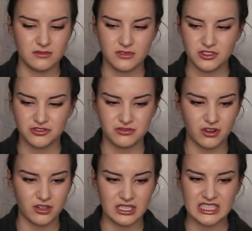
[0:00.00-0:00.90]

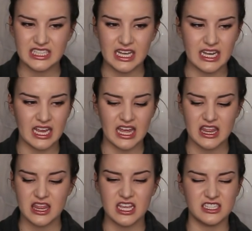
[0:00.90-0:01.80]
started
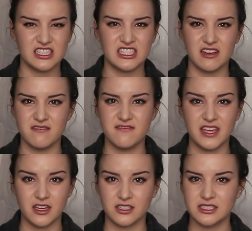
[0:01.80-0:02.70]
getting this
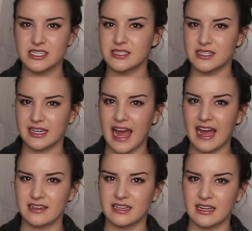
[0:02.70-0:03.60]
severe cystic
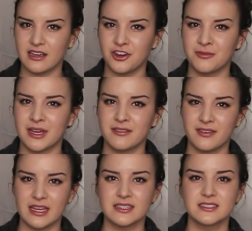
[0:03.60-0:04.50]
acne on my
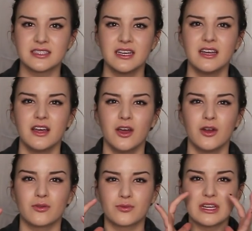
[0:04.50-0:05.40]
face,
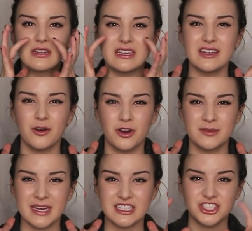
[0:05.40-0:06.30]
really
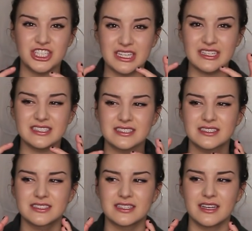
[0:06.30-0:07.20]
on my
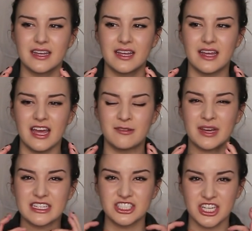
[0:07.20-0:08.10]
cheeks and
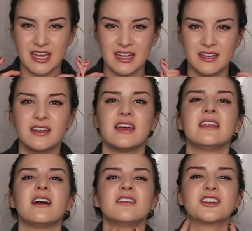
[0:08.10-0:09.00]
my chin
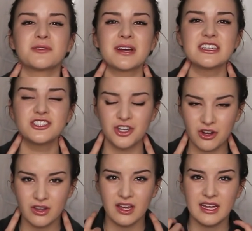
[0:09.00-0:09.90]
and under my
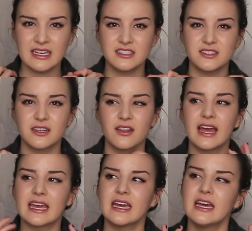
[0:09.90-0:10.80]
jawline, like